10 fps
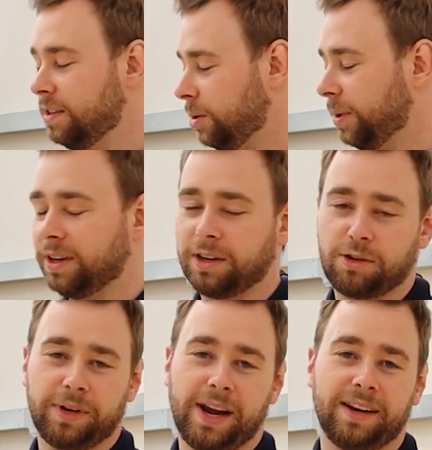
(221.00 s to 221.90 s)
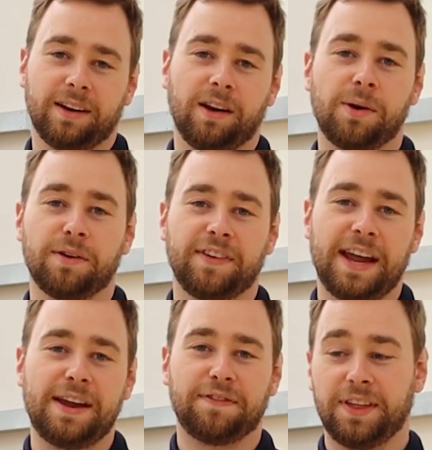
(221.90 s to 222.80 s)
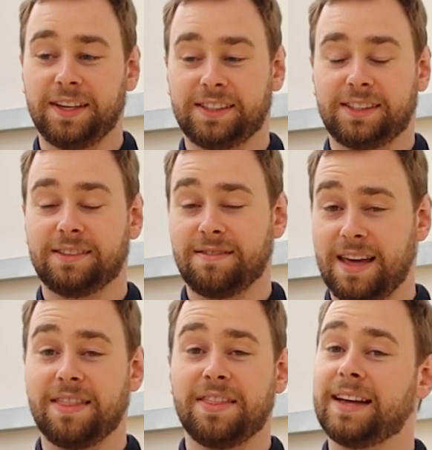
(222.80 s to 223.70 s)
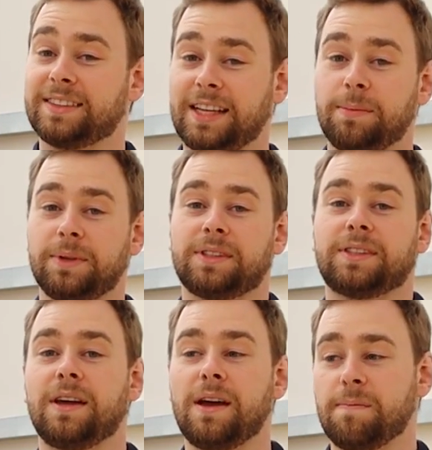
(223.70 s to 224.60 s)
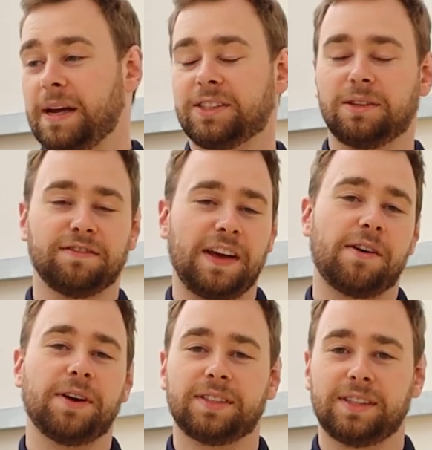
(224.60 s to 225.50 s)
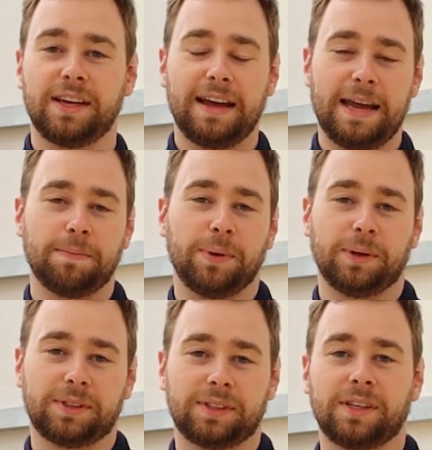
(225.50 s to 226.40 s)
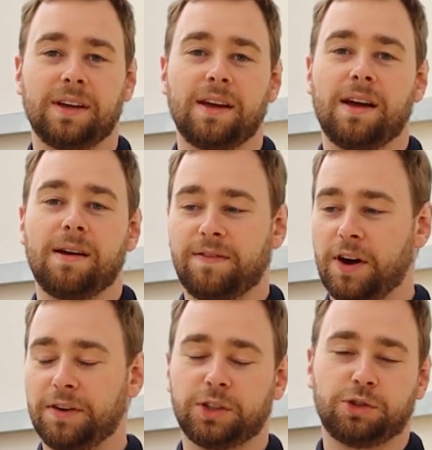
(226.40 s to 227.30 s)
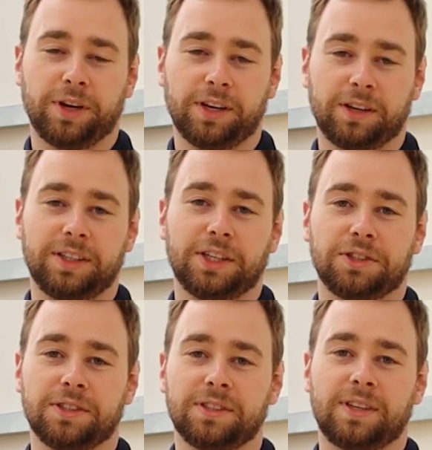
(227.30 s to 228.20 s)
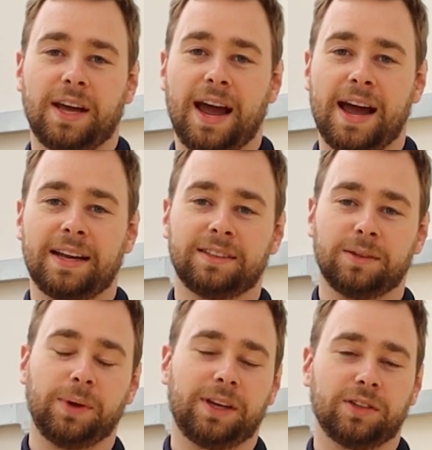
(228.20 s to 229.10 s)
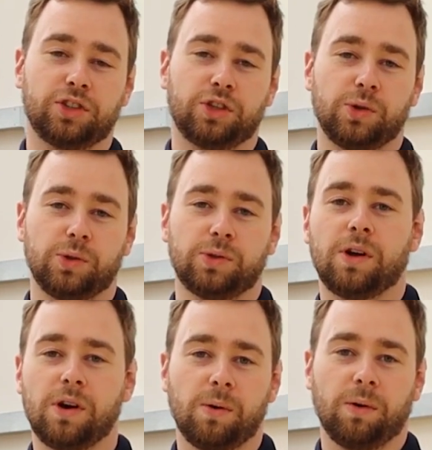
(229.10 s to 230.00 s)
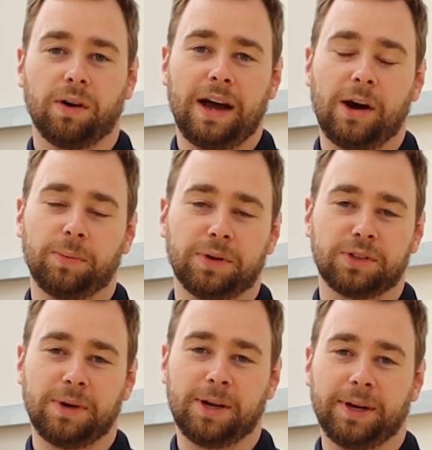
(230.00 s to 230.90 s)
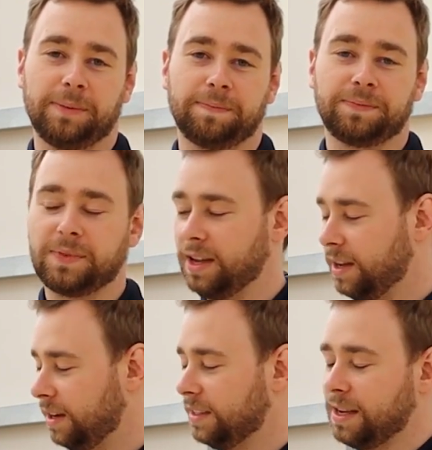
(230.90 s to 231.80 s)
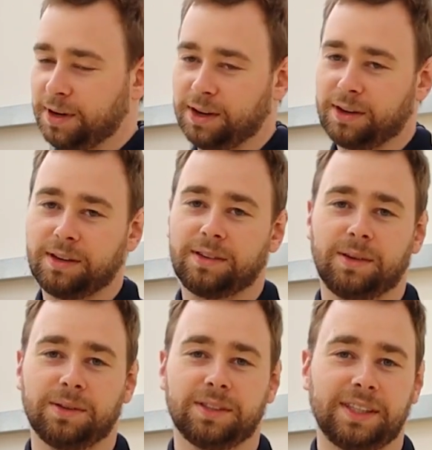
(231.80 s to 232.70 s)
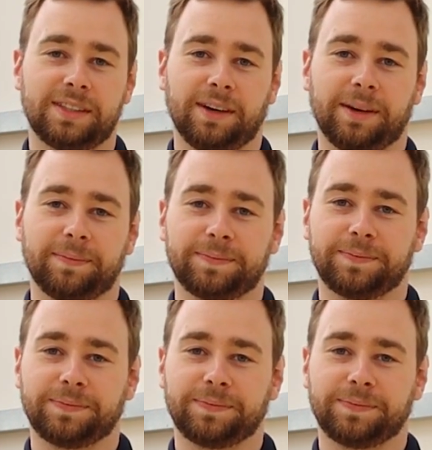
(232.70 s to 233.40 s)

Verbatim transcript: So we're going to create a load of if this then that statements based on various inputs, various trigger conditions, and we can choose what our outputs may be. Let's have a look on the D T I.